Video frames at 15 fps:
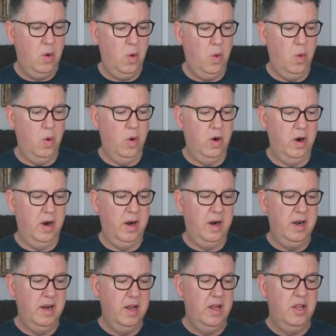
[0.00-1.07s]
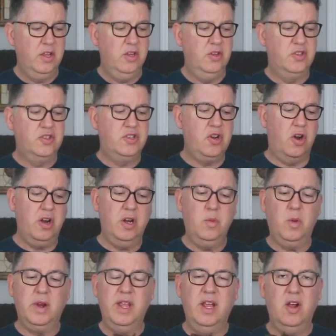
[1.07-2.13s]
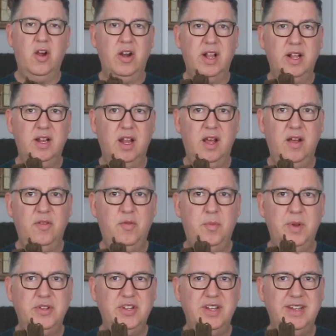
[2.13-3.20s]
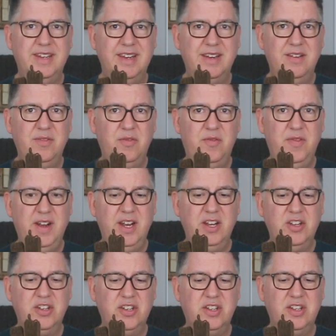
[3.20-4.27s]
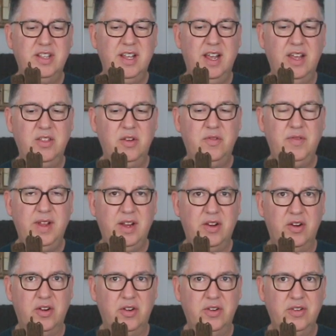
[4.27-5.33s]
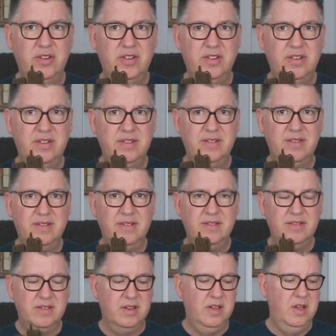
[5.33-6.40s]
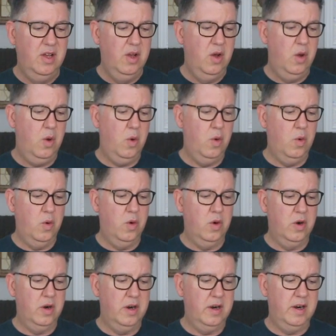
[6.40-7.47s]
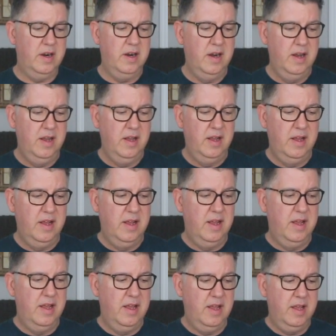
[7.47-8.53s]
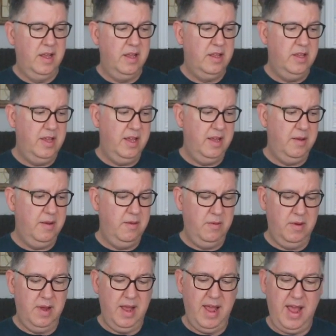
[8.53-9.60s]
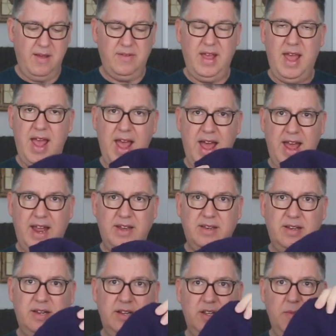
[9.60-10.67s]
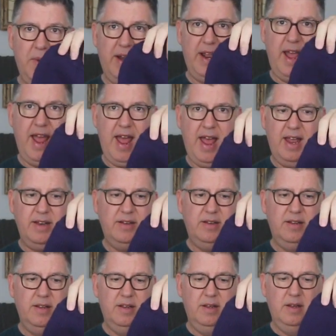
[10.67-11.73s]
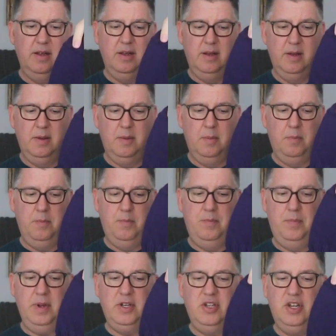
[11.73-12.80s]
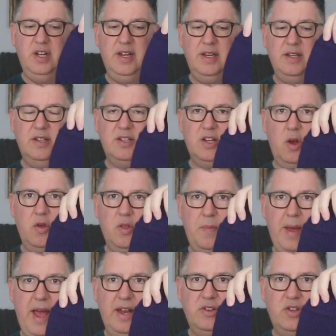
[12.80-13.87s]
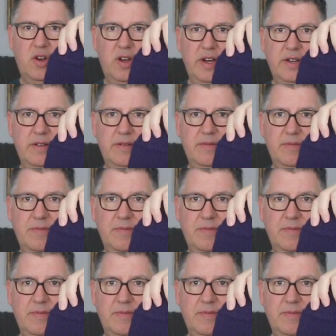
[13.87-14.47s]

or you started working on a glove, but you didn't finish the other fingers, or you have a hat, you made a hat, but you didn't sew the patch on.